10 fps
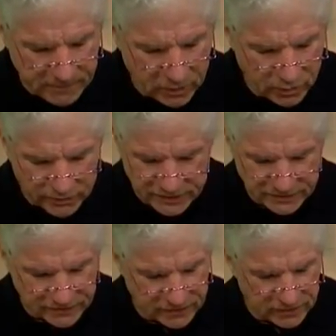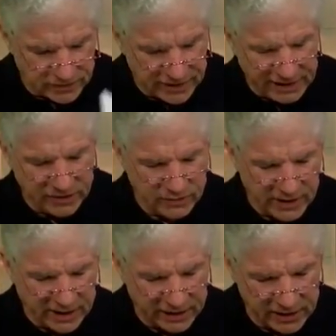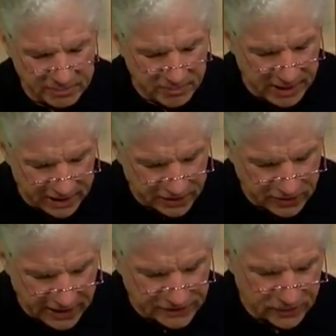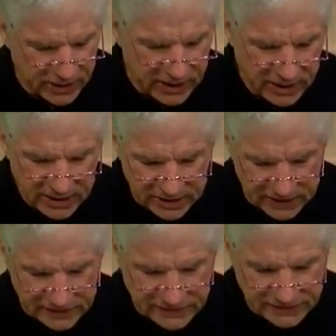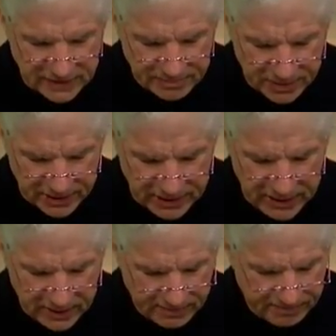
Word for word: Oh, this is good. Thank you, Danica. Man, you guys, okay. Somebody,